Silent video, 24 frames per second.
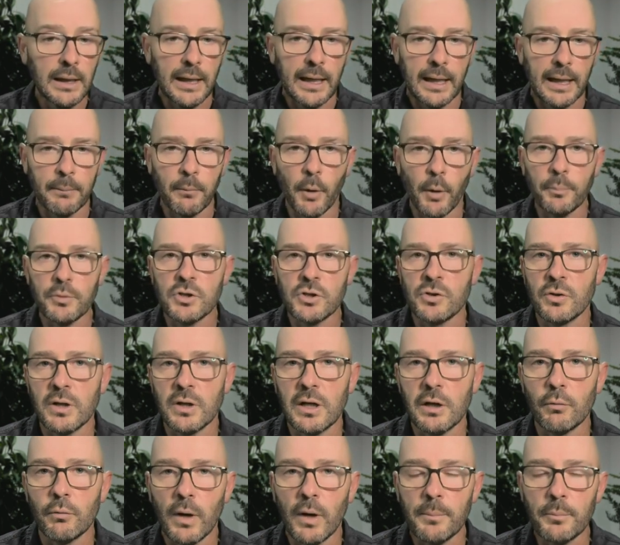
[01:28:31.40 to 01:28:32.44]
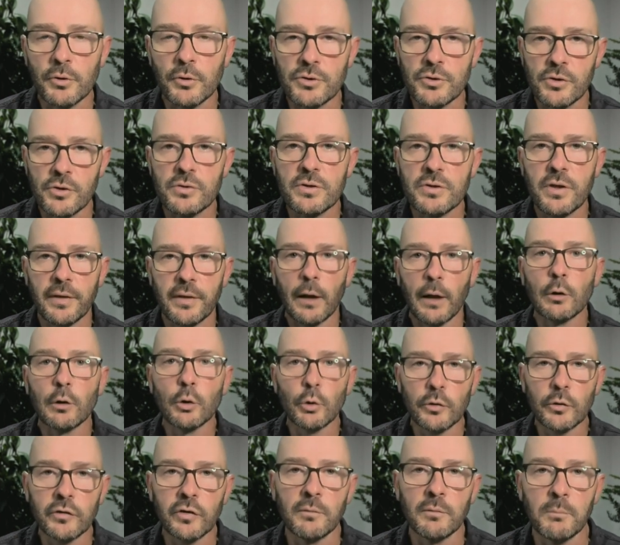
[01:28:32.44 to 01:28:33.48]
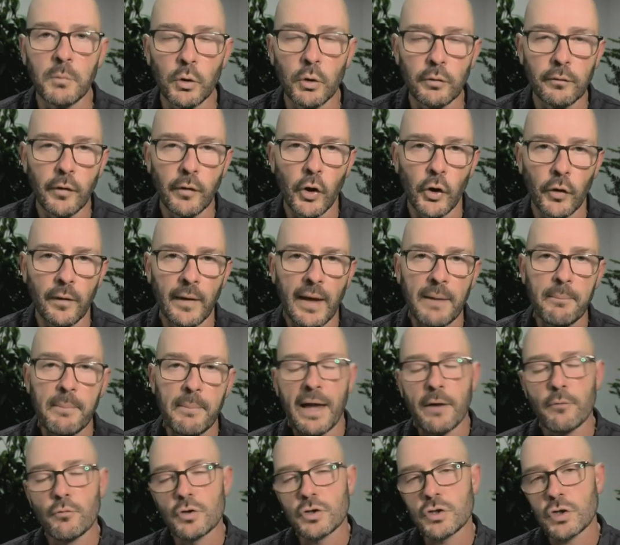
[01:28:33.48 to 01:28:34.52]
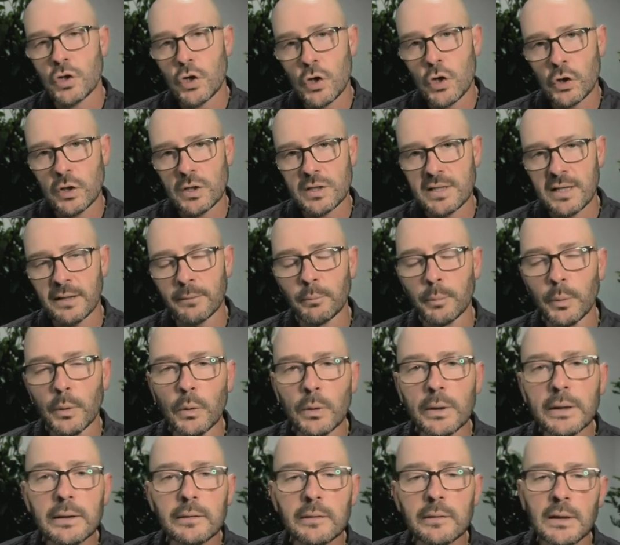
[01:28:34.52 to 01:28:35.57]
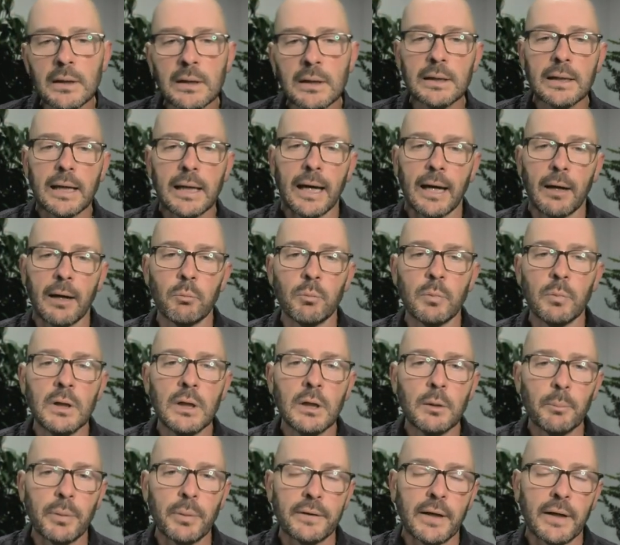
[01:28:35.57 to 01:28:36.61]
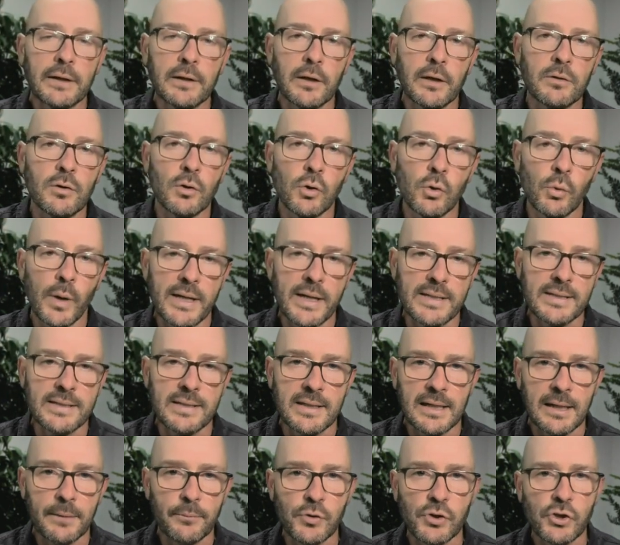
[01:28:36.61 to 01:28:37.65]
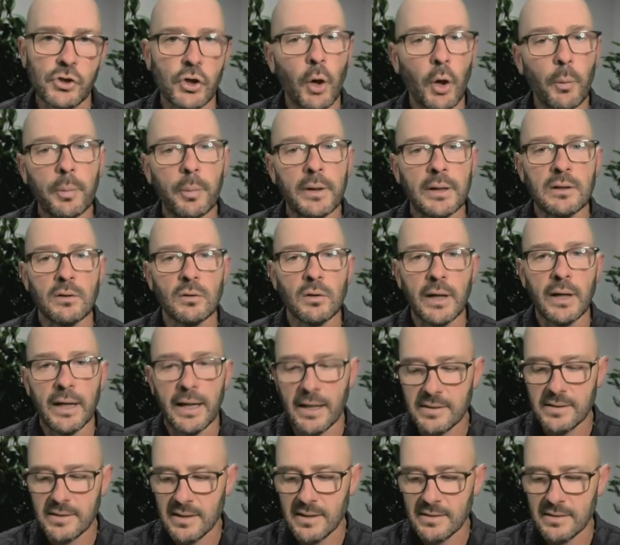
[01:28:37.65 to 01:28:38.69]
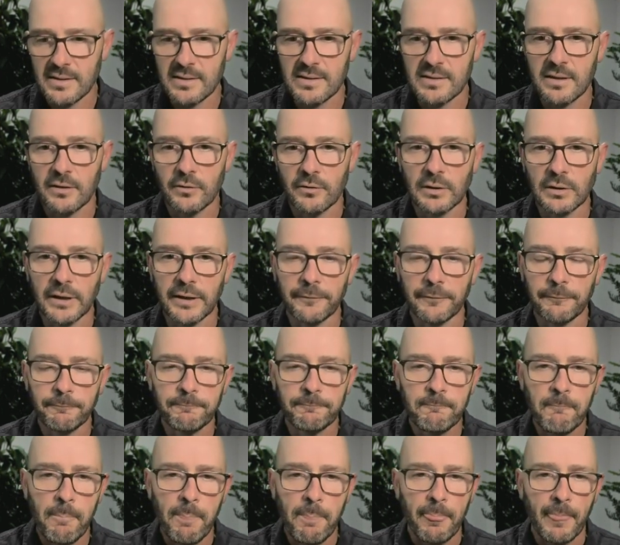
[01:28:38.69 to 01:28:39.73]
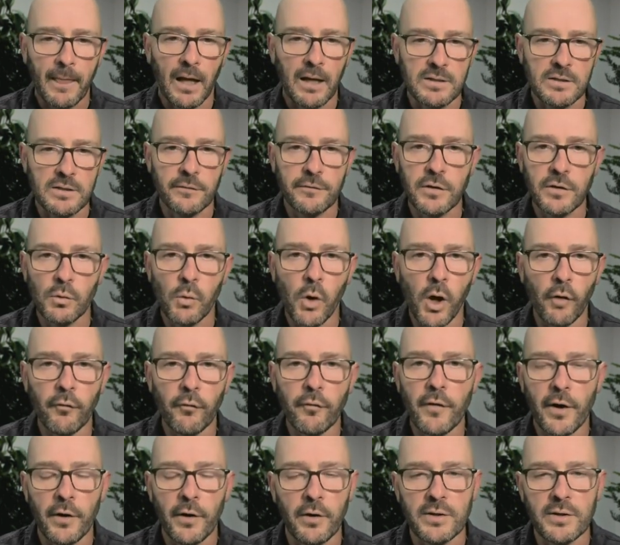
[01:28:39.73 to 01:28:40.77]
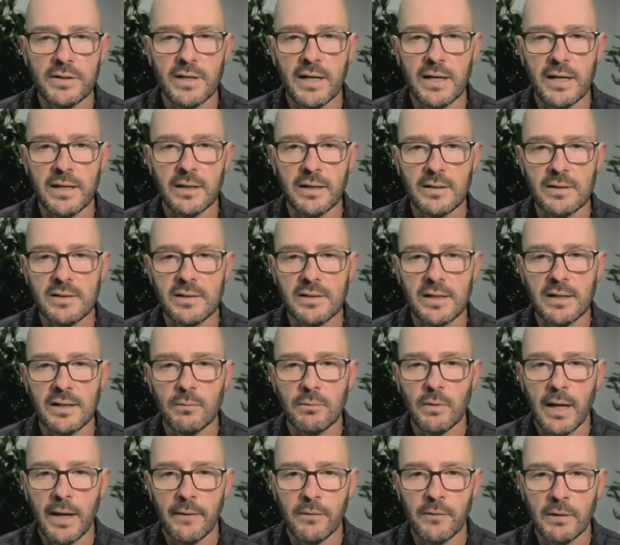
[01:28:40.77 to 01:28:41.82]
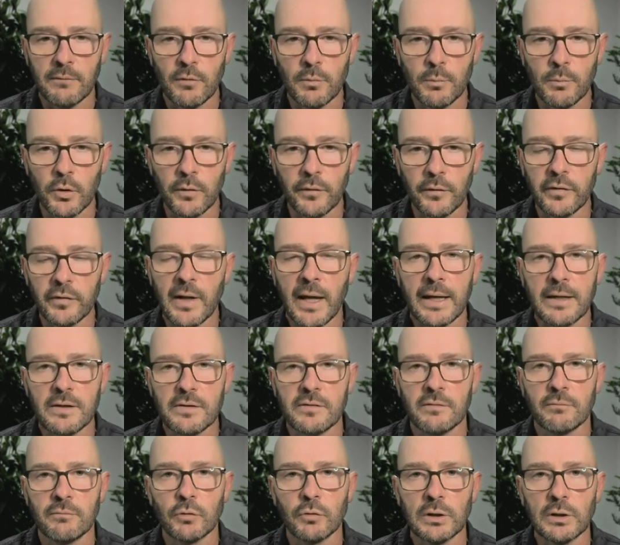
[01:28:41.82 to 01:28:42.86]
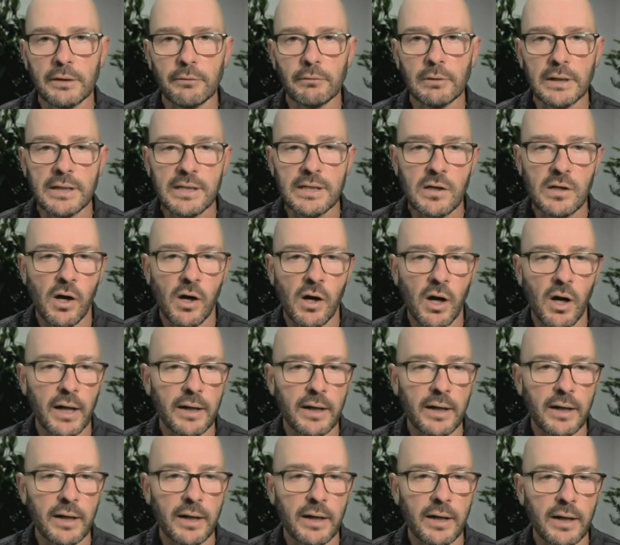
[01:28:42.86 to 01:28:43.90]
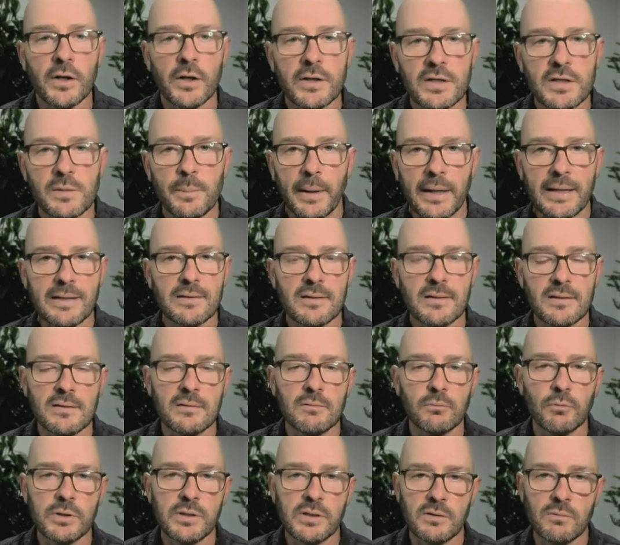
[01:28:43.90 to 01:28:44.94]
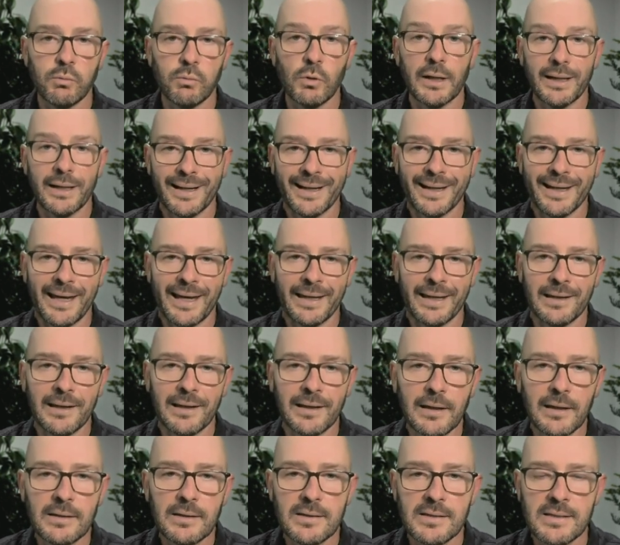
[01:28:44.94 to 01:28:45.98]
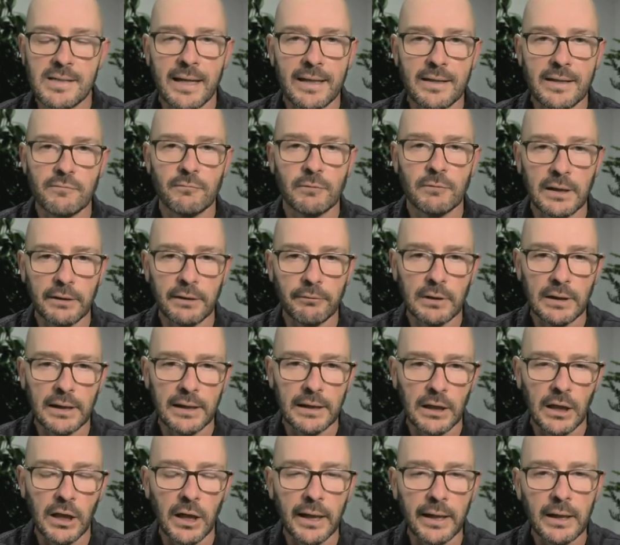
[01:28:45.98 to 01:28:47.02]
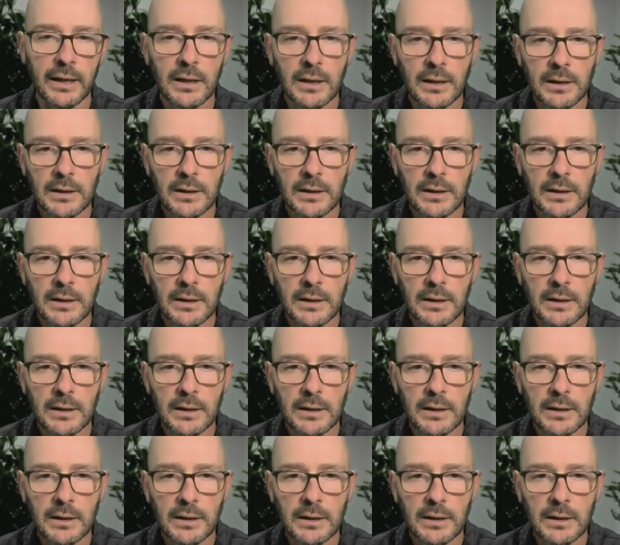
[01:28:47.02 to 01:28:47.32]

opportunity to reproduce, they'll look to move on. They may return at some point, but they don't always set up shop in your house necessarily. There's a few old photos there you can see having removed snakes from really, really tight, confined spaces, which is what, again, snakes really, really like.